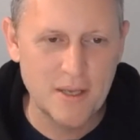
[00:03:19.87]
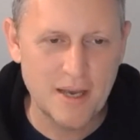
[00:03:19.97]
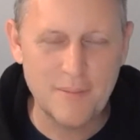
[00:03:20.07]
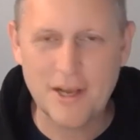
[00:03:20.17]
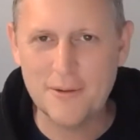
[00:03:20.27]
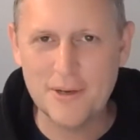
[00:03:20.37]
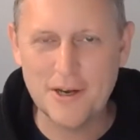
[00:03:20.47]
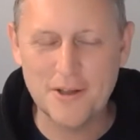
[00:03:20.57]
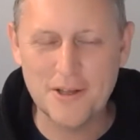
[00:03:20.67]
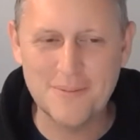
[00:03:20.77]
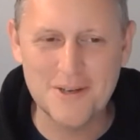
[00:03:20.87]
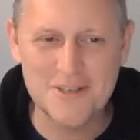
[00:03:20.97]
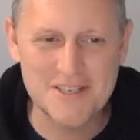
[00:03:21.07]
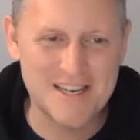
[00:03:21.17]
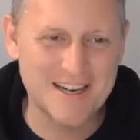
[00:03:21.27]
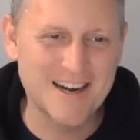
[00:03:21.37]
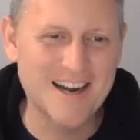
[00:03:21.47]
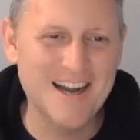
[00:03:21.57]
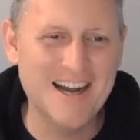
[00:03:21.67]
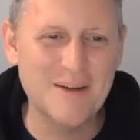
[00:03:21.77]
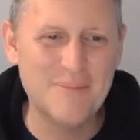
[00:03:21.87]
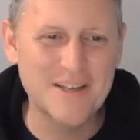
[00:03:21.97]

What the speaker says: I'm not going to read all the emojis here.